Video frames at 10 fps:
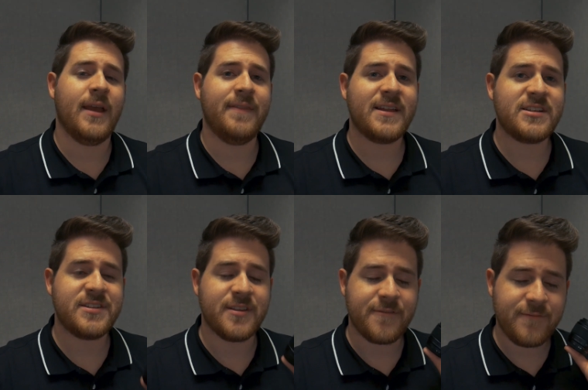And that's
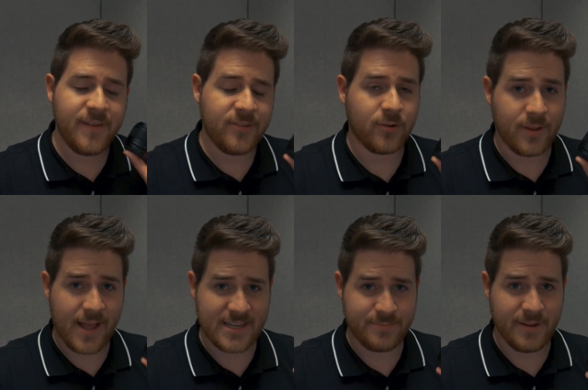just the physical
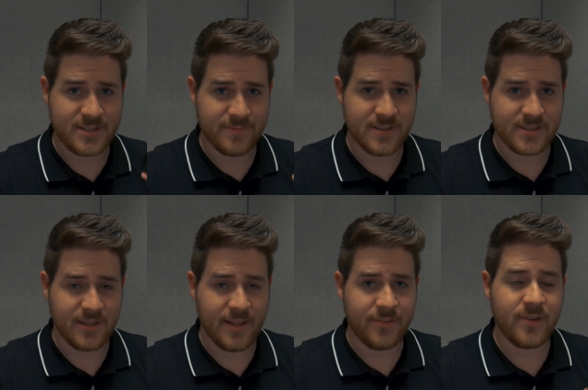aspects of this lens.